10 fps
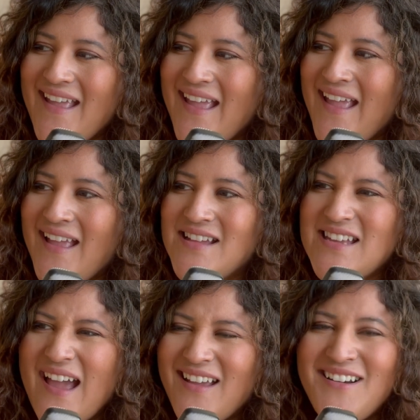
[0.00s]
And
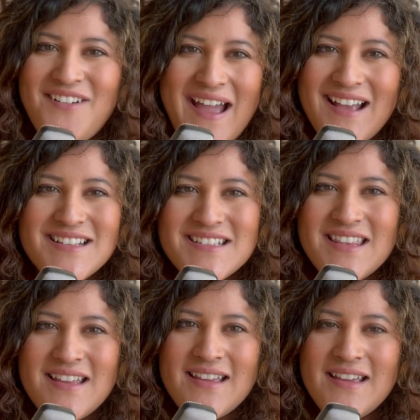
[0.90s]
I don't know, as
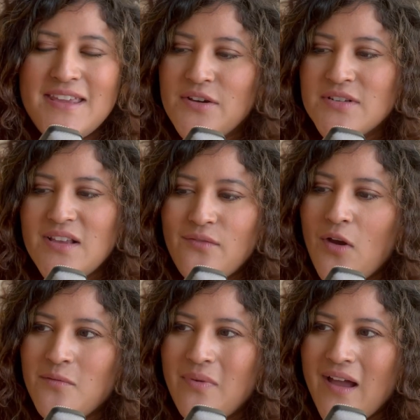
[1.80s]
the years have
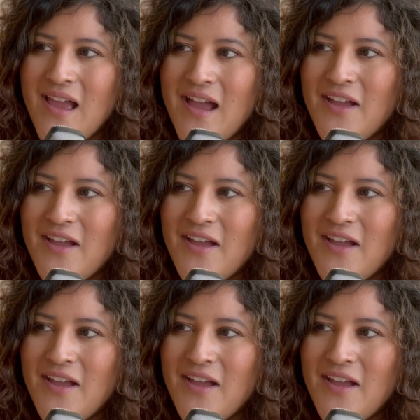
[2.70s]
gone by,